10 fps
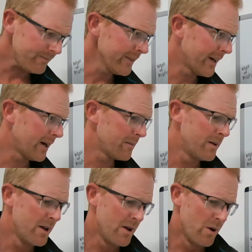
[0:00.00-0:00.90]

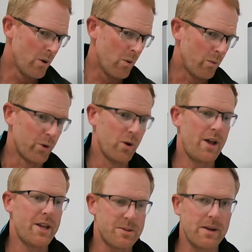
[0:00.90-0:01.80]
We'd all
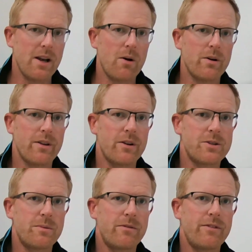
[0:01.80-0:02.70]
like that to be lower though,
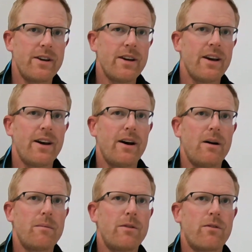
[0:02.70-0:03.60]
to be fair.
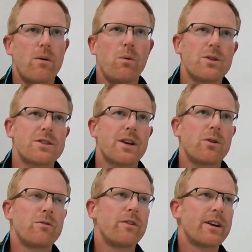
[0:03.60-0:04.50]
Everyone wants
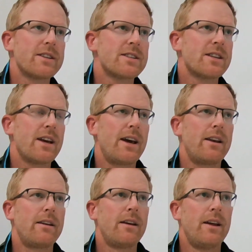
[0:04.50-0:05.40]
single figures,
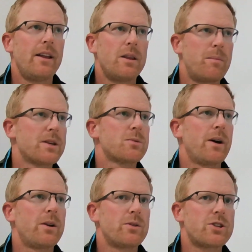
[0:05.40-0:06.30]
and the best
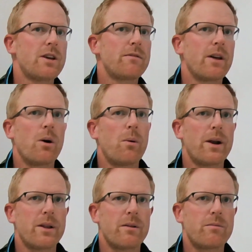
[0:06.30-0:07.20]
way to achieve that, or
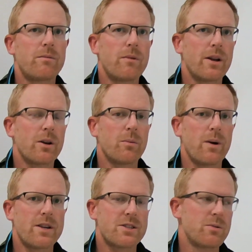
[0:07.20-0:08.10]
one of the really good
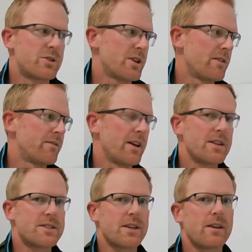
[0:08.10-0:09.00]
ways to achieve that,
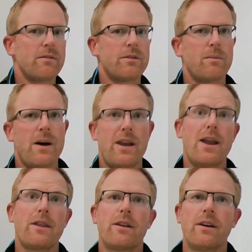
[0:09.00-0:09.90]
is to give them
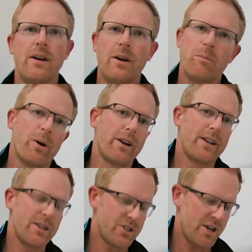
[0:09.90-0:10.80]
another bite
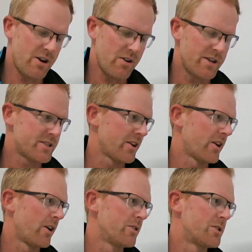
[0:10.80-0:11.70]
at the cherry. So
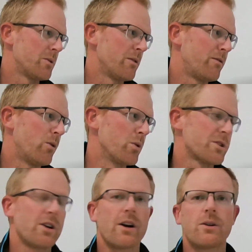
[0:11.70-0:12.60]
go to a
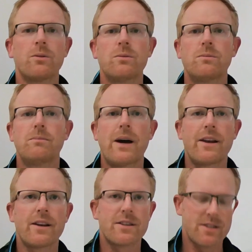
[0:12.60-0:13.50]
4-cycle
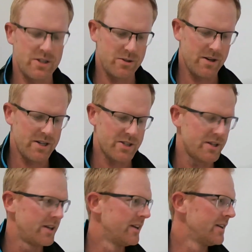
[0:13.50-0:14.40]
mating
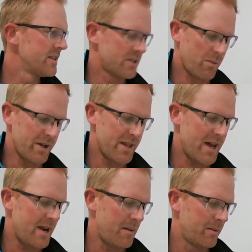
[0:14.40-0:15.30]
situation. So when
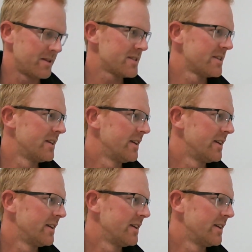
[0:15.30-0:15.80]
that happens,